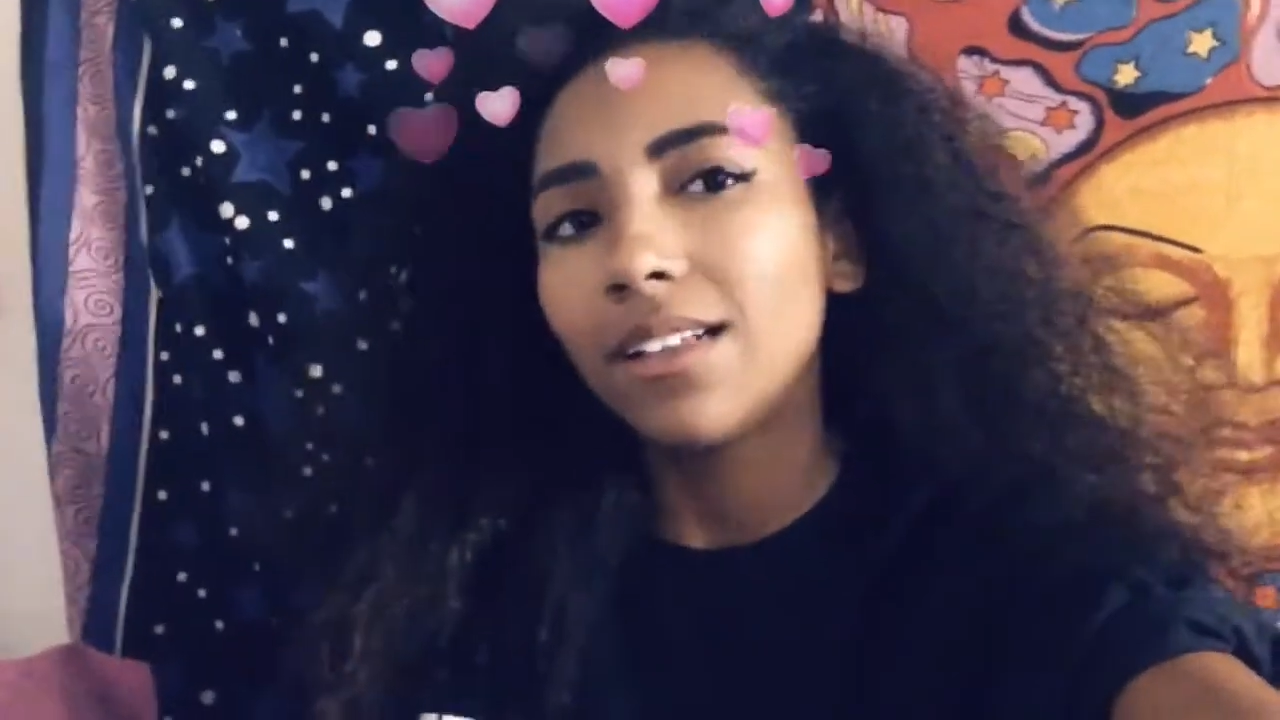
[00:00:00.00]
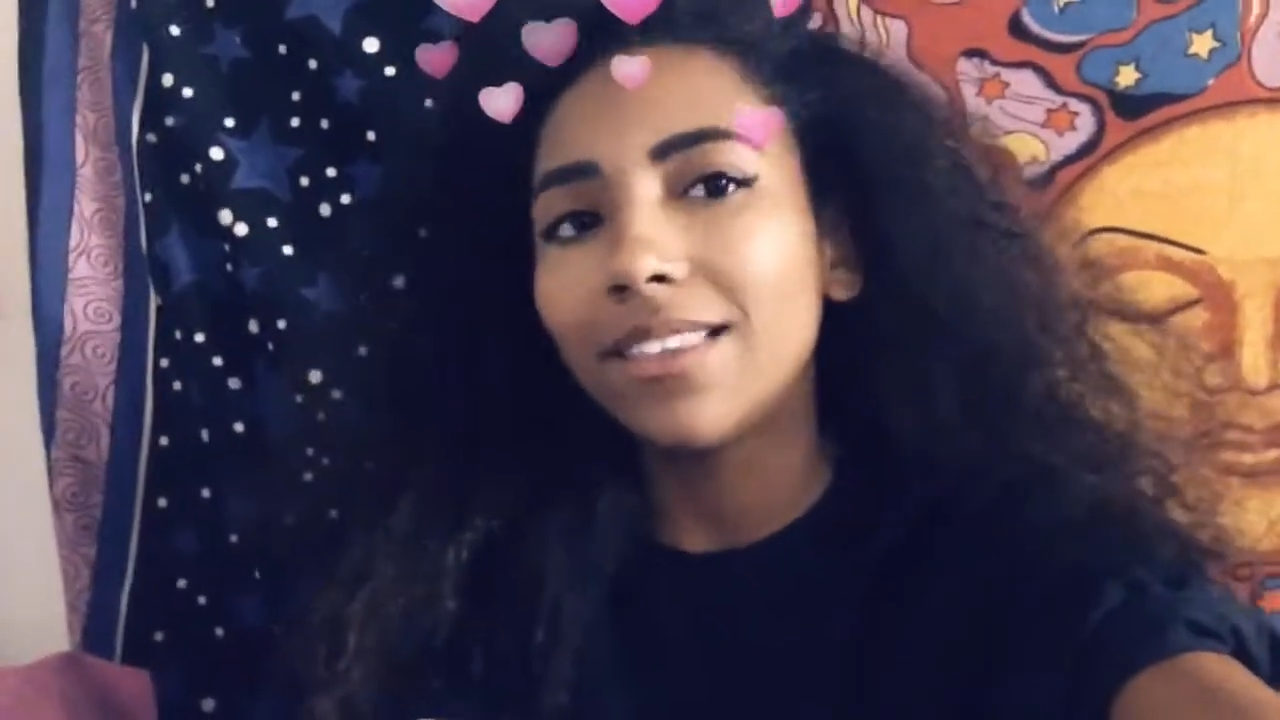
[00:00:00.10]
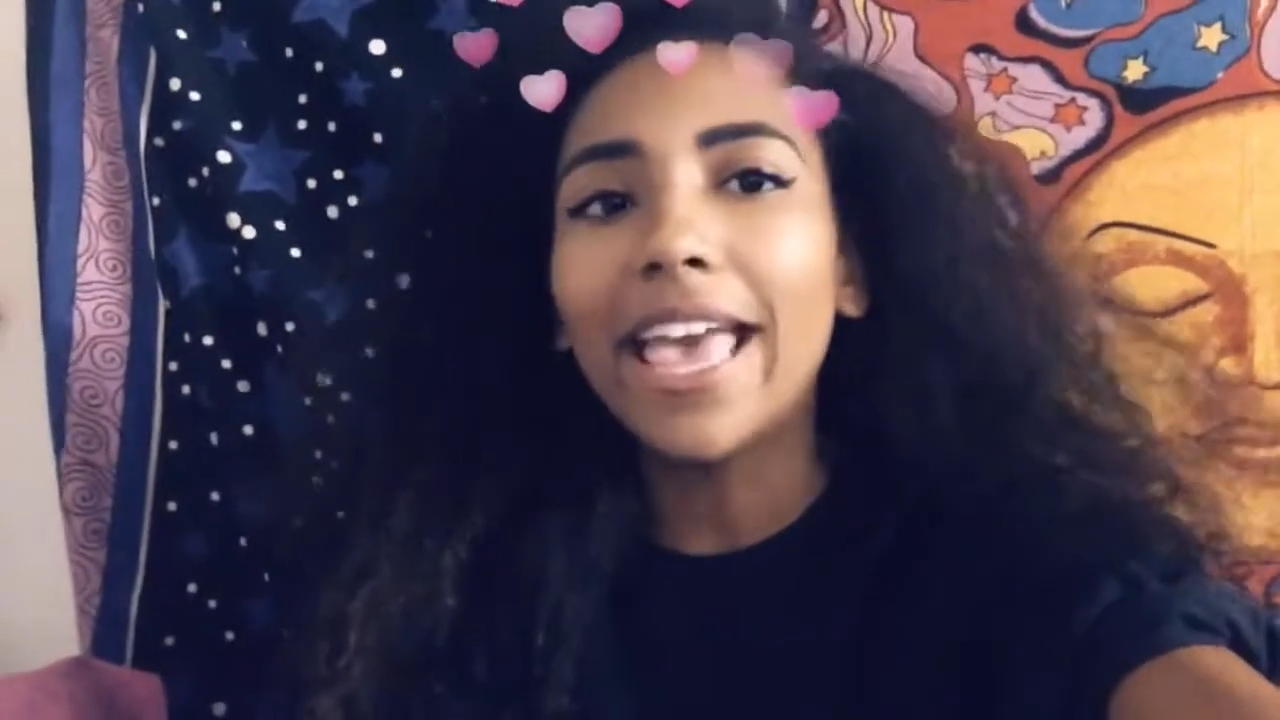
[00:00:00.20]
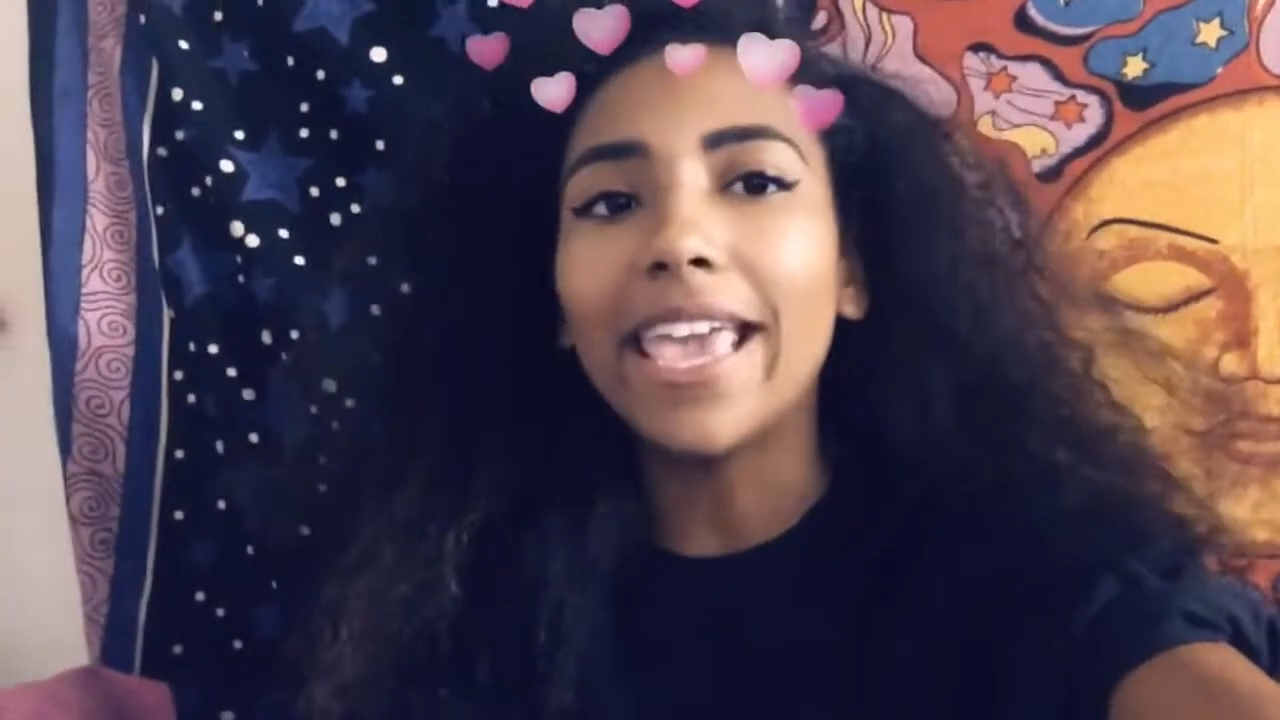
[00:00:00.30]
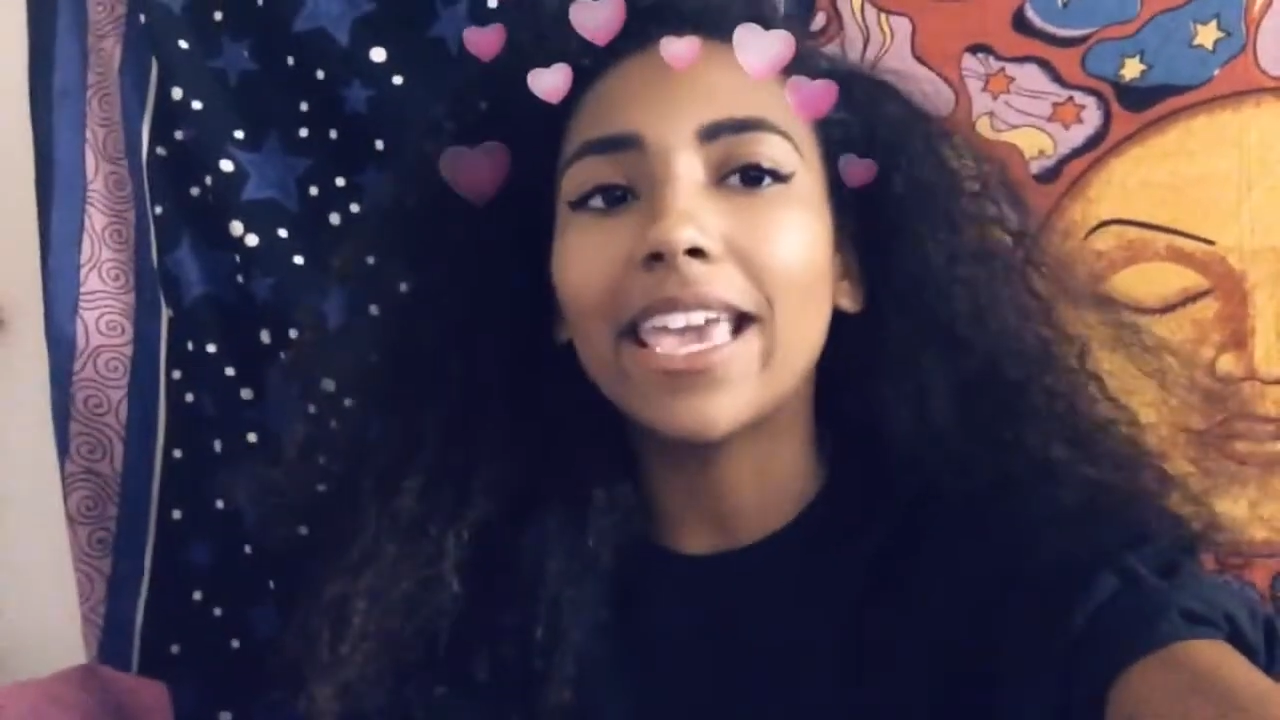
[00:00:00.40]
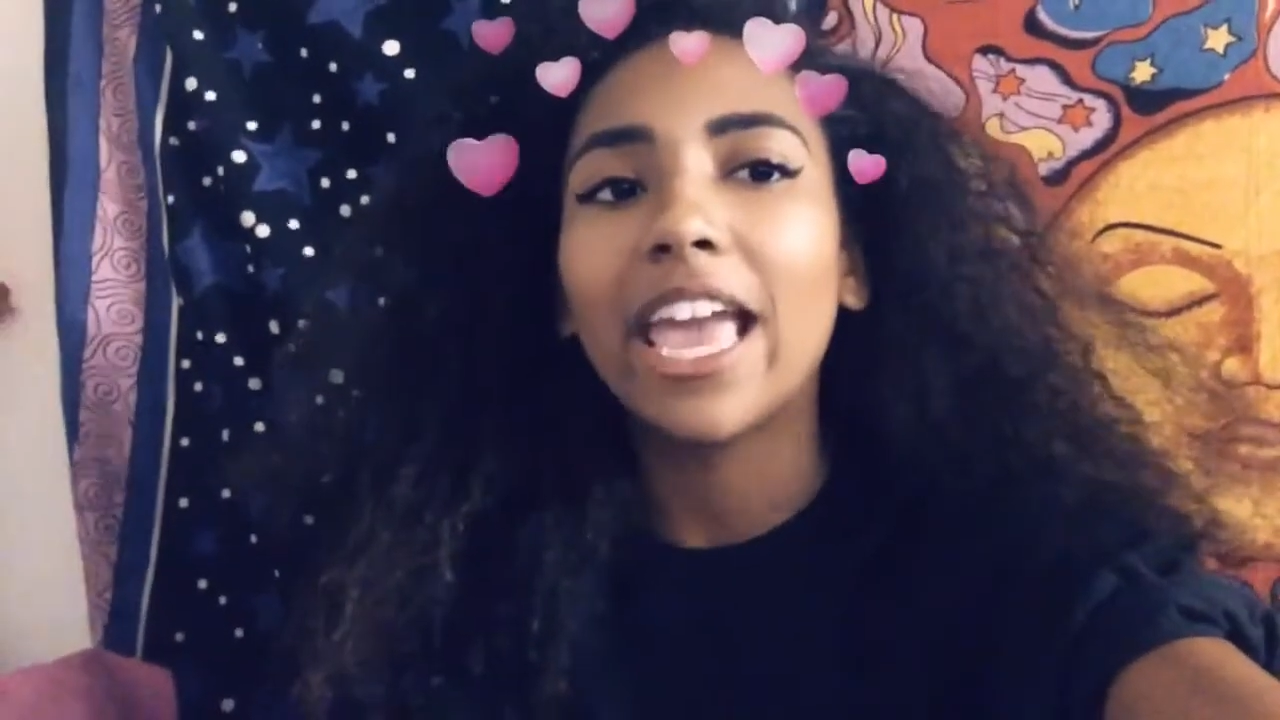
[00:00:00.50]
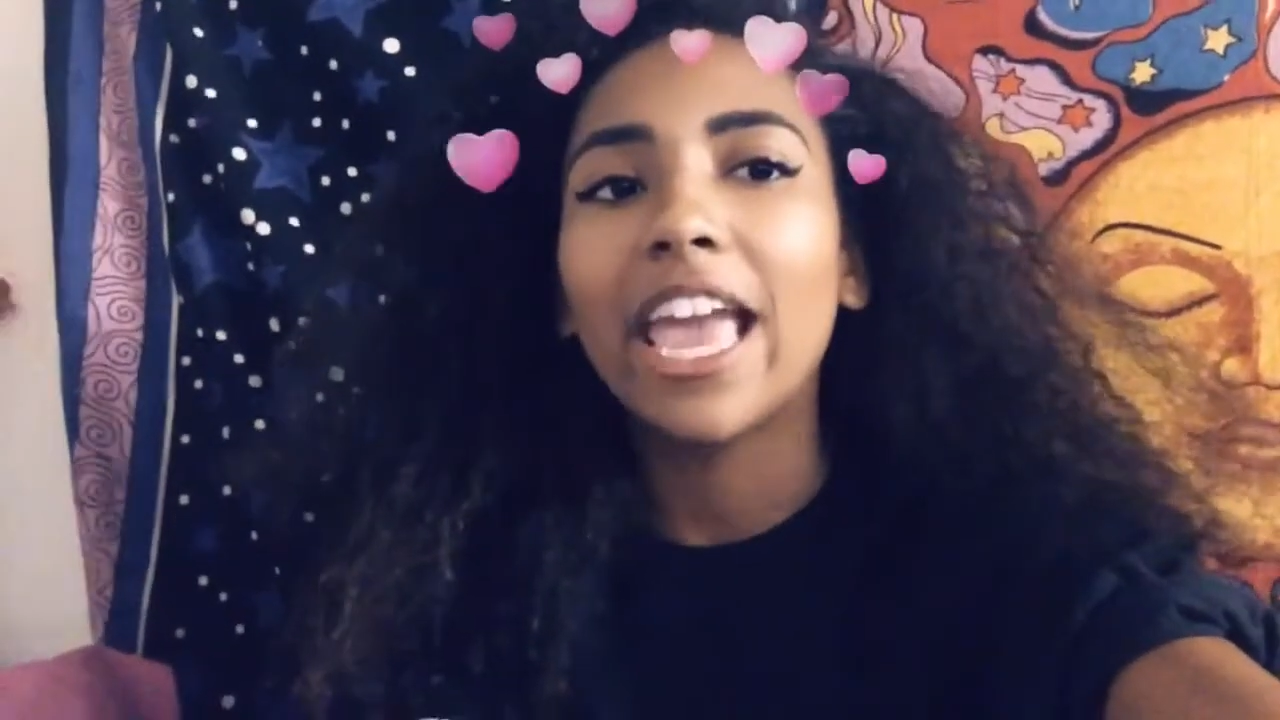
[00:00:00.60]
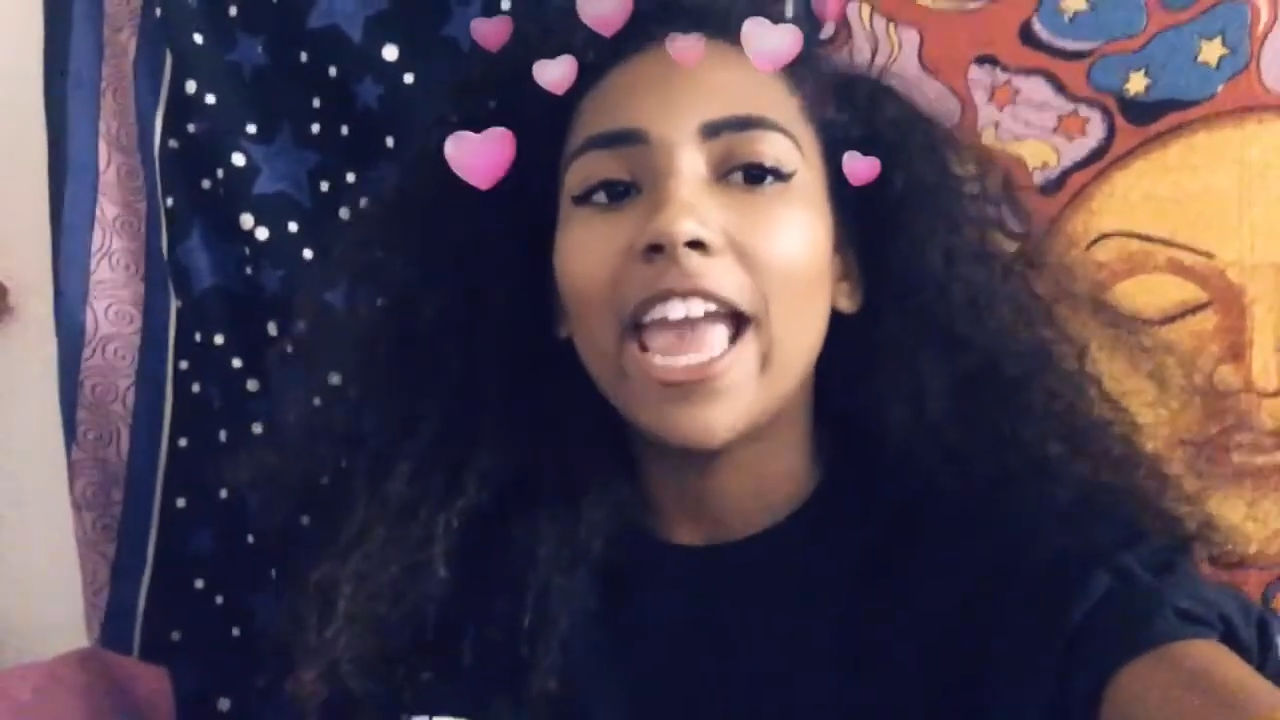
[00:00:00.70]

like,